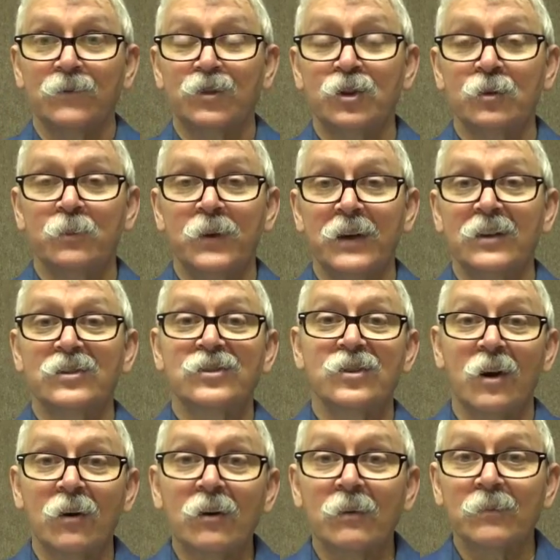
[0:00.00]
to be
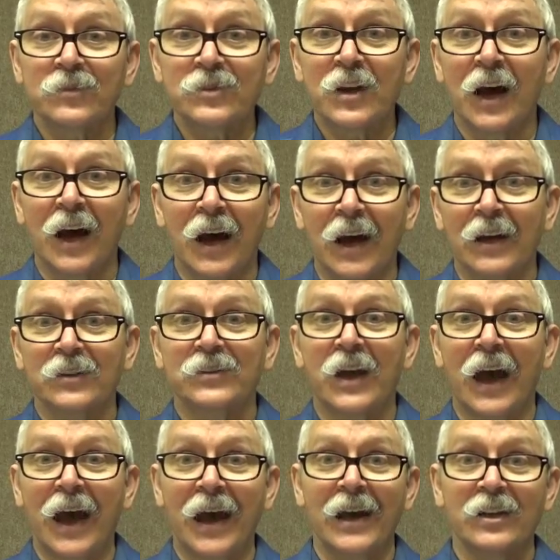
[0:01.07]
circumcised
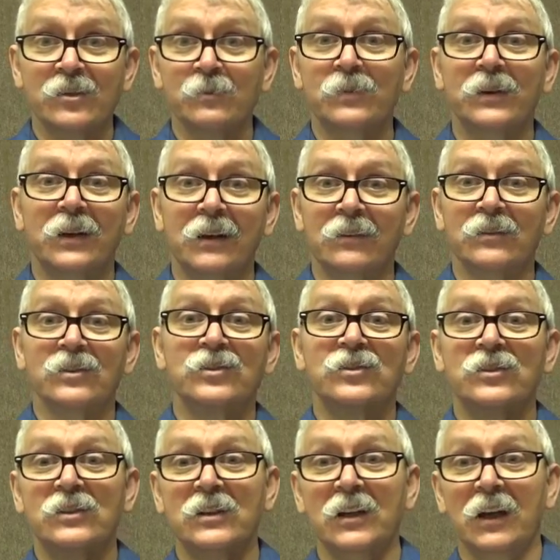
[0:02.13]
as being the
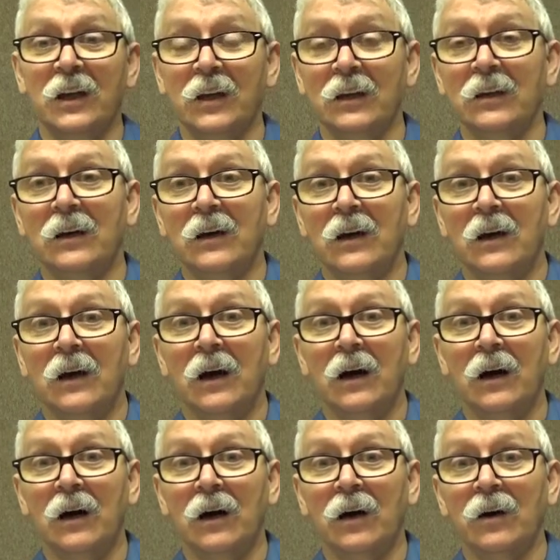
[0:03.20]
seed
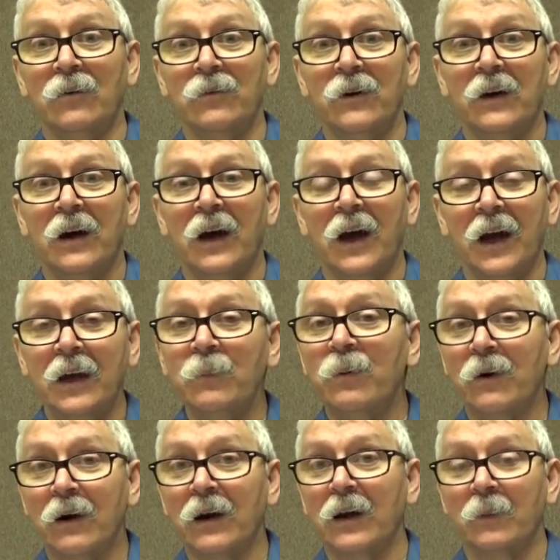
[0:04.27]
of
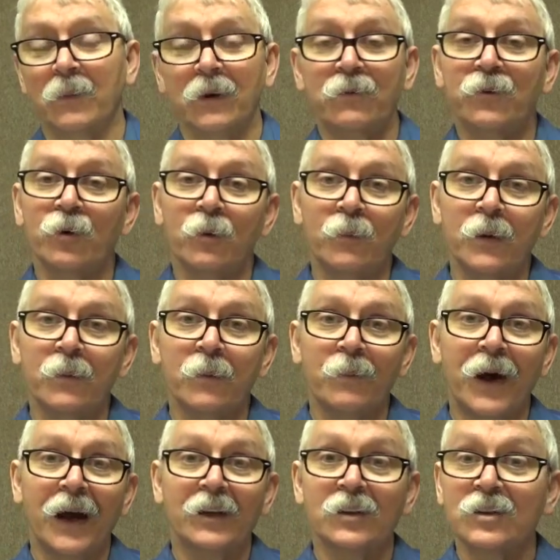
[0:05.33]
Abraham. And if you remember
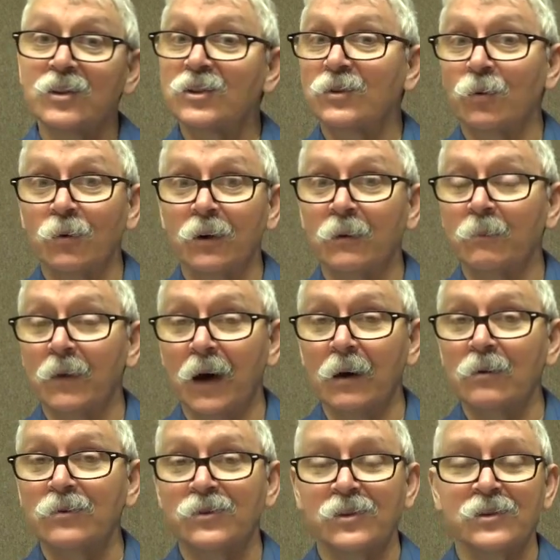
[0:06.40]
back to the story of
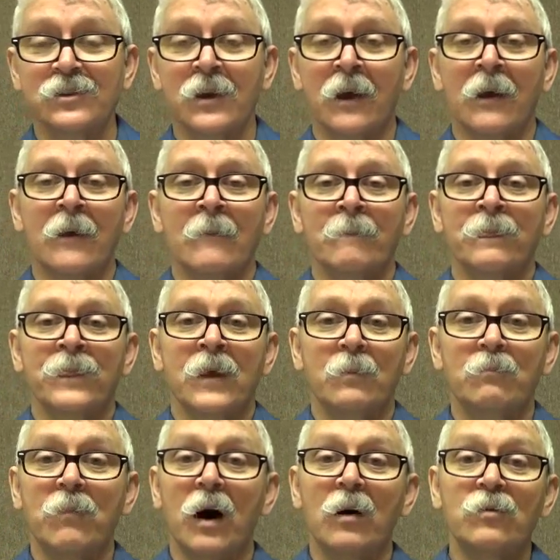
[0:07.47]
Moses,
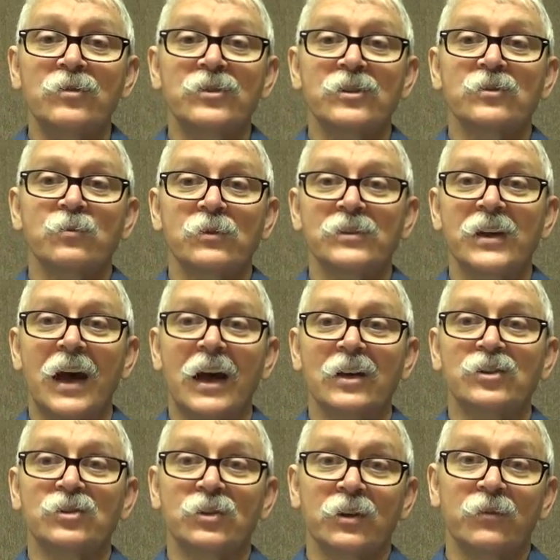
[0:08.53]
Moses was
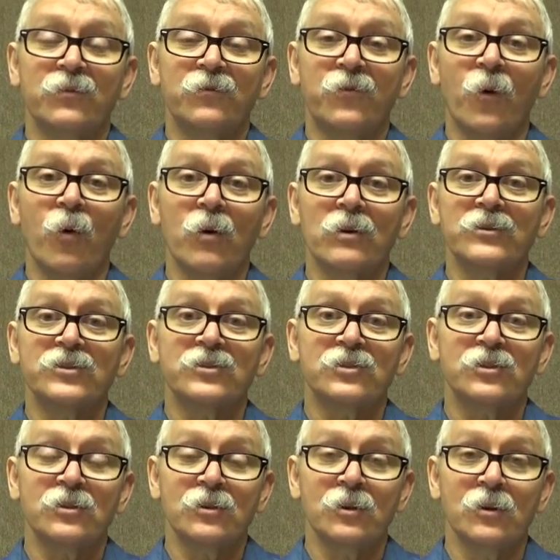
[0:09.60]
actually forced
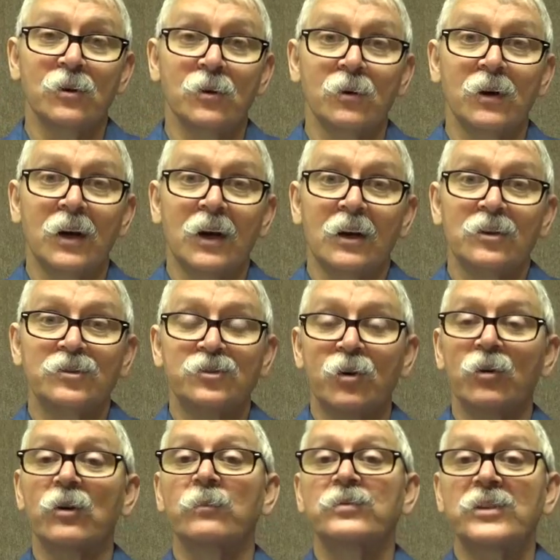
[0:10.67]
to
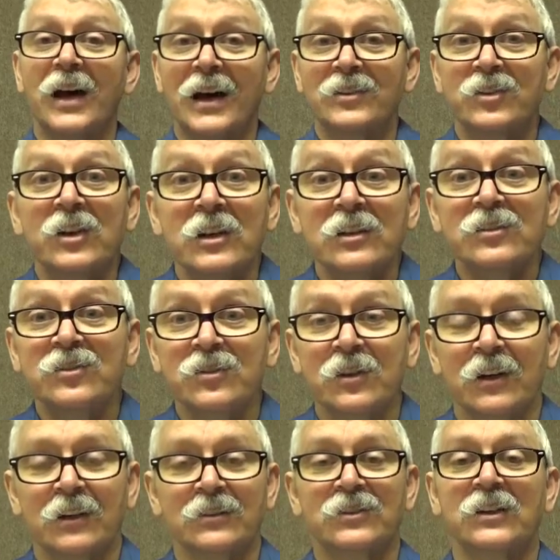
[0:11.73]
circumcise his
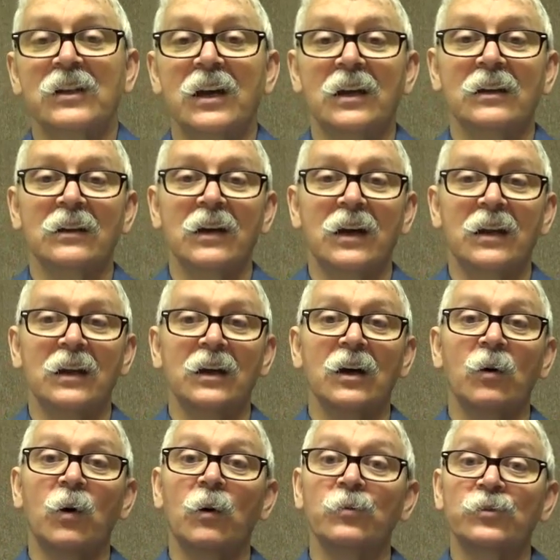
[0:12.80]
sons. He had let it
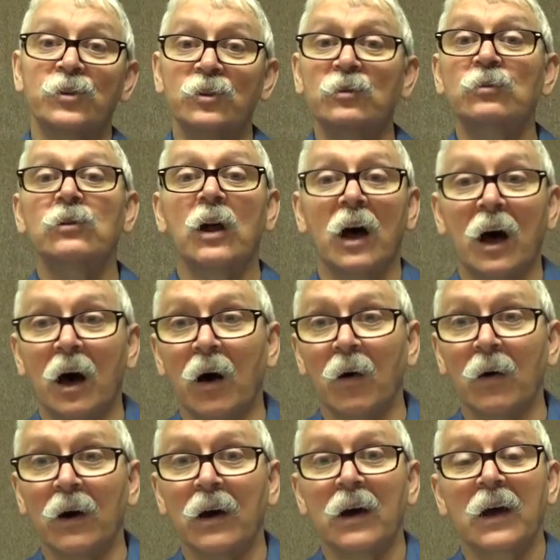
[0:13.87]
go on too
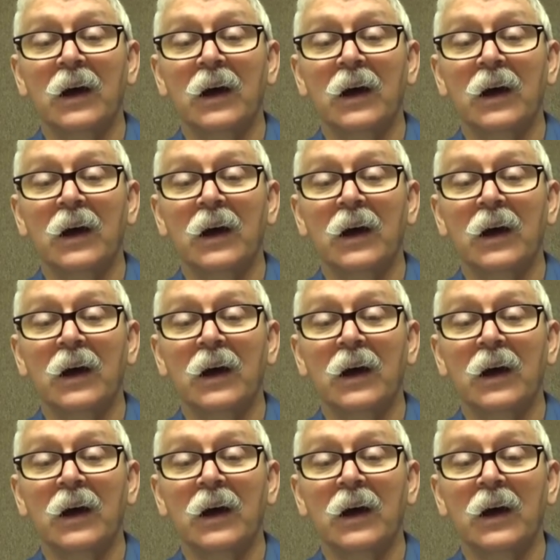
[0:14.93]
long,